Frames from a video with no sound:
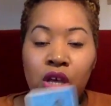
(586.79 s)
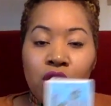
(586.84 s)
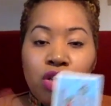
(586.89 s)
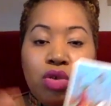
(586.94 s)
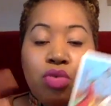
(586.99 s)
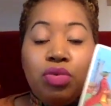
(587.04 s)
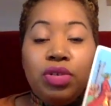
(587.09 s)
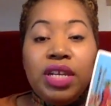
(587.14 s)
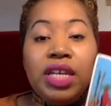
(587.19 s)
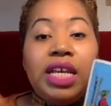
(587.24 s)

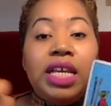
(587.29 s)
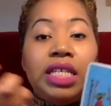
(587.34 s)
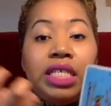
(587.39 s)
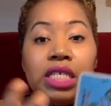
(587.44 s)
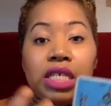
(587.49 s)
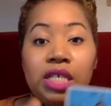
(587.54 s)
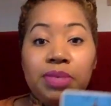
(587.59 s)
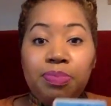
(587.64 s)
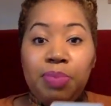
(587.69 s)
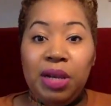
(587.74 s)
You need
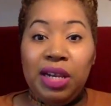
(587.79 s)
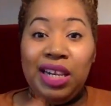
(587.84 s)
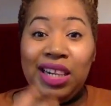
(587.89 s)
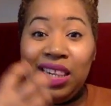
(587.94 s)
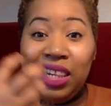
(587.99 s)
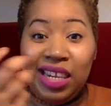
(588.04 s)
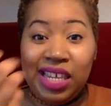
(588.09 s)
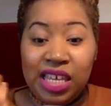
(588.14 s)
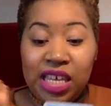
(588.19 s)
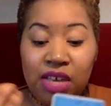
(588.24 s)
to
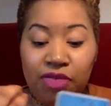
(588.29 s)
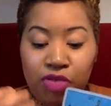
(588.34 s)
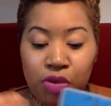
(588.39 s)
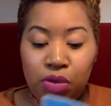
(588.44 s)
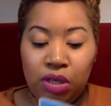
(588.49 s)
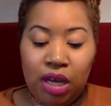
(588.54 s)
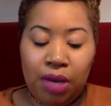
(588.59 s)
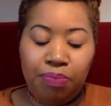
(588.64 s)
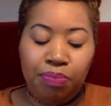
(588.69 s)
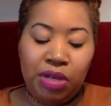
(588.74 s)
believe you
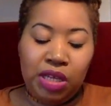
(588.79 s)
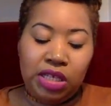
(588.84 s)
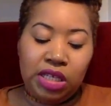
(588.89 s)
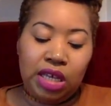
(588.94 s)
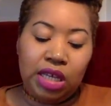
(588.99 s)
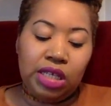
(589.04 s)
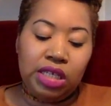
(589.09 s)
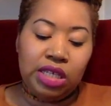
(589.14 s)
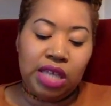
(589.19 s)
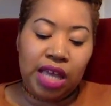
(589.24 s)
can be
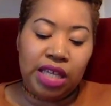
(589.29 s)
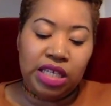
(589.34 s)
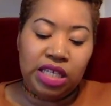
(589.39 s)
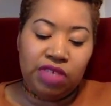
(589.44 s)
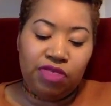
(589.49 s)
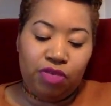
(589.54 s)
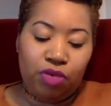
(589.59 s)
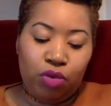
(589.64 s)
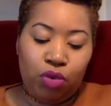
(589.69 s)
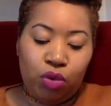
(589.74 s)

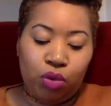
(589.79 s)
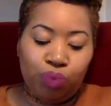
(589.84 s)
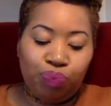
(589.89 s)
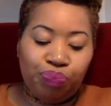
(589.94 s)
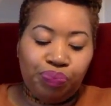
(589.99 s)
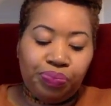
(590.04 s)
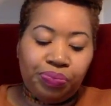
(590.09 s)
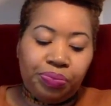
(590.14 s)
successful.